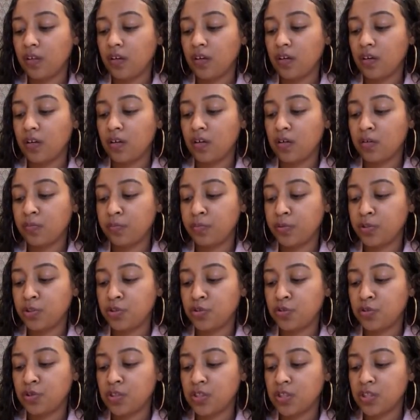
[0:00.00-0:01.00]
But you
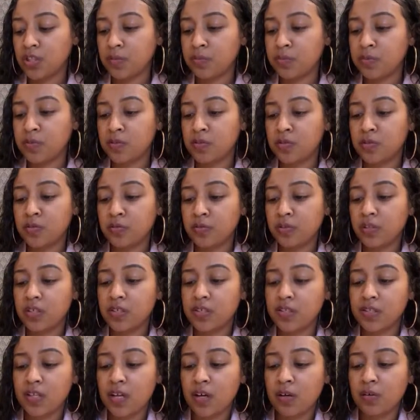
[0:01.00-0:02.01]
can substitute
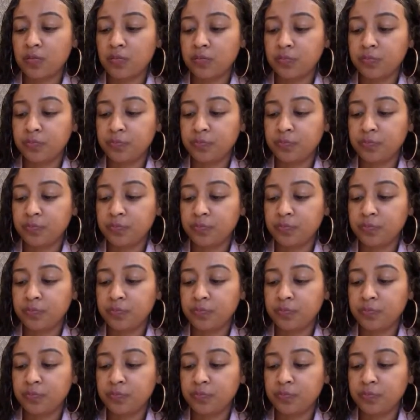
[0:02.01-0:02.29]
things out.